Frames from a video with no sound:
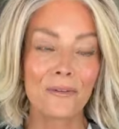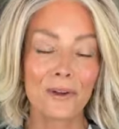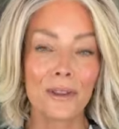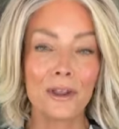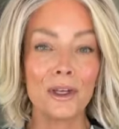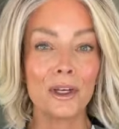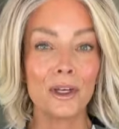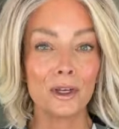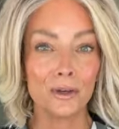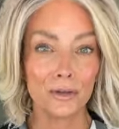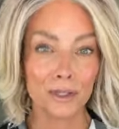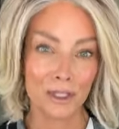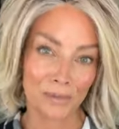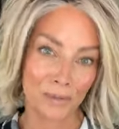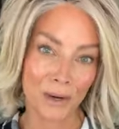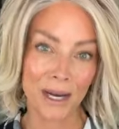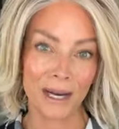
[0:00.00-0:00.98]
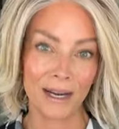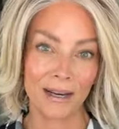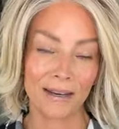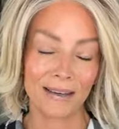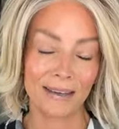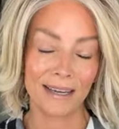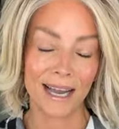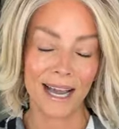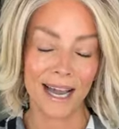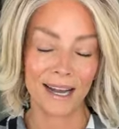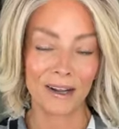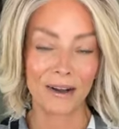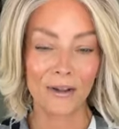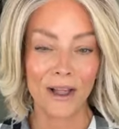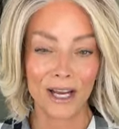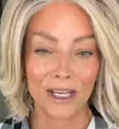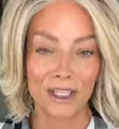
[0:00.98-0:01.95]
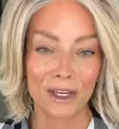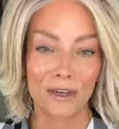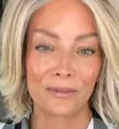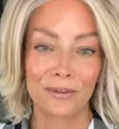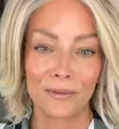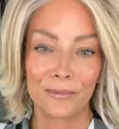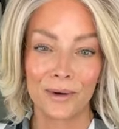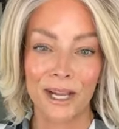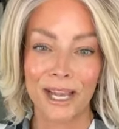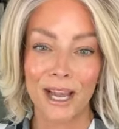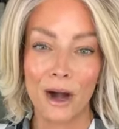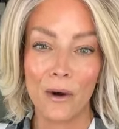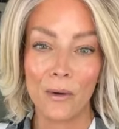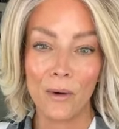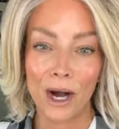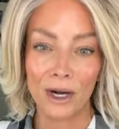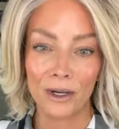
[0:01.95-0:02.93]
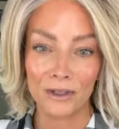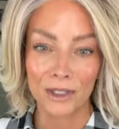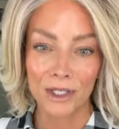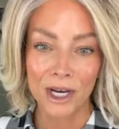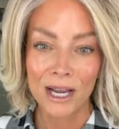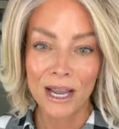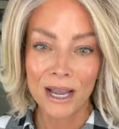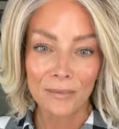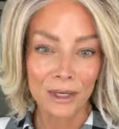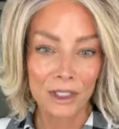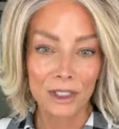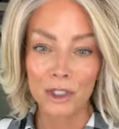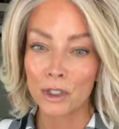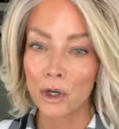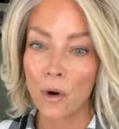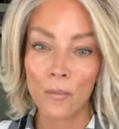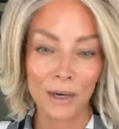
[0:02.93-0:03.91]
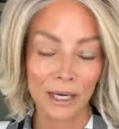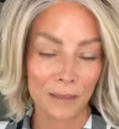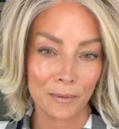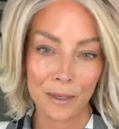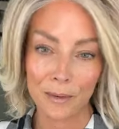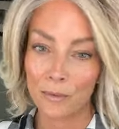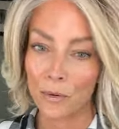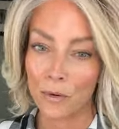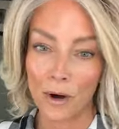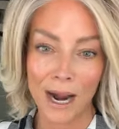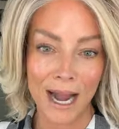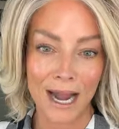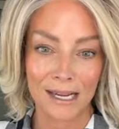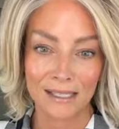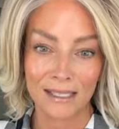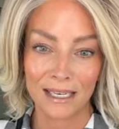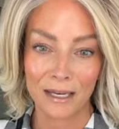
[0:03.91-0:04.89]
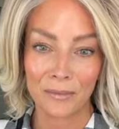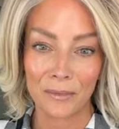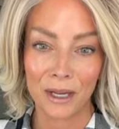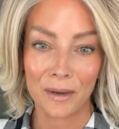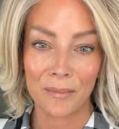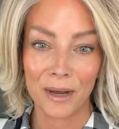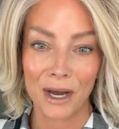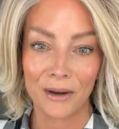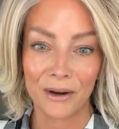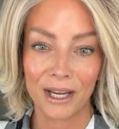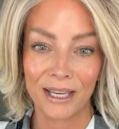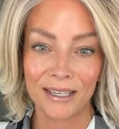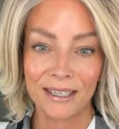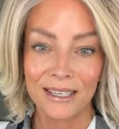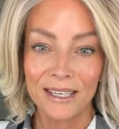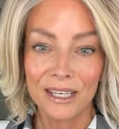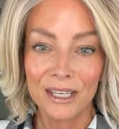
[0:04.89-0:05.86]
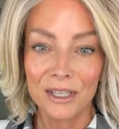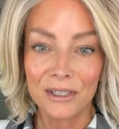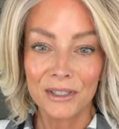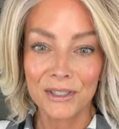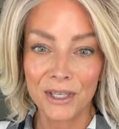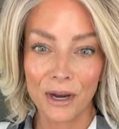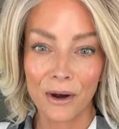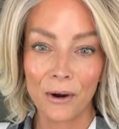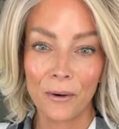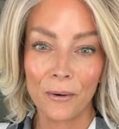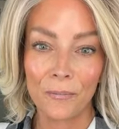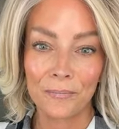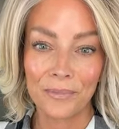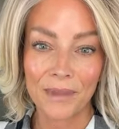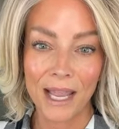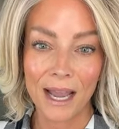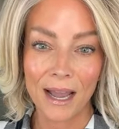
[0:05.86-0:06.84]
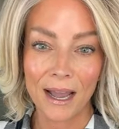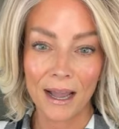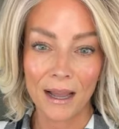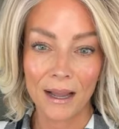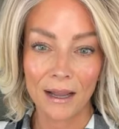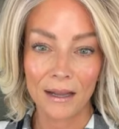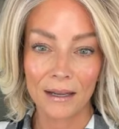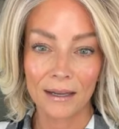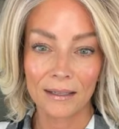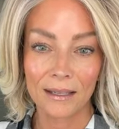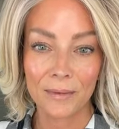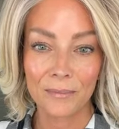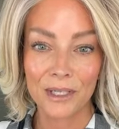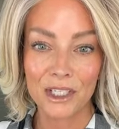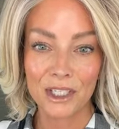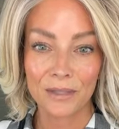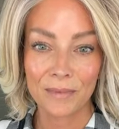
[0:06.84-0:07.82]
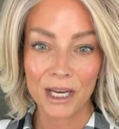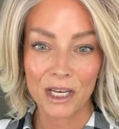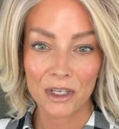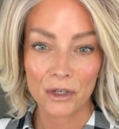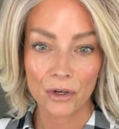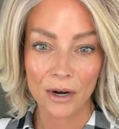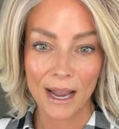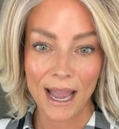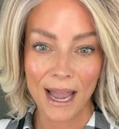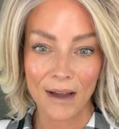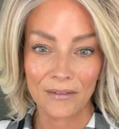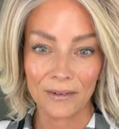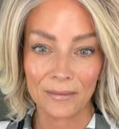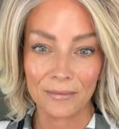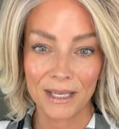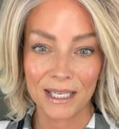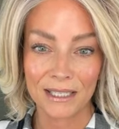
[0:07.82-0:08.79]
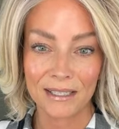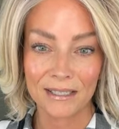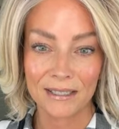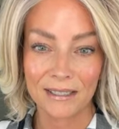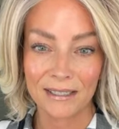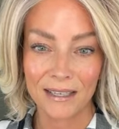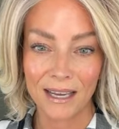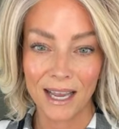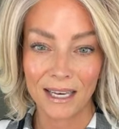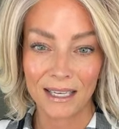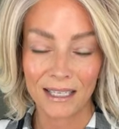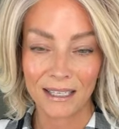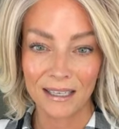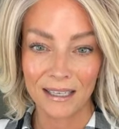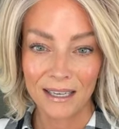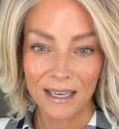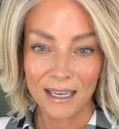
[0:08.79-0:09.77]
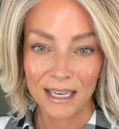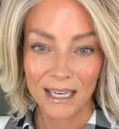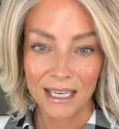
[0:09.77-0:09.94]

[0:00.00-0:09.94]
for the new spring uh, collection from Raquel Welch because so many people were asking me about it. So uh, let me just make sure I haven't missed any.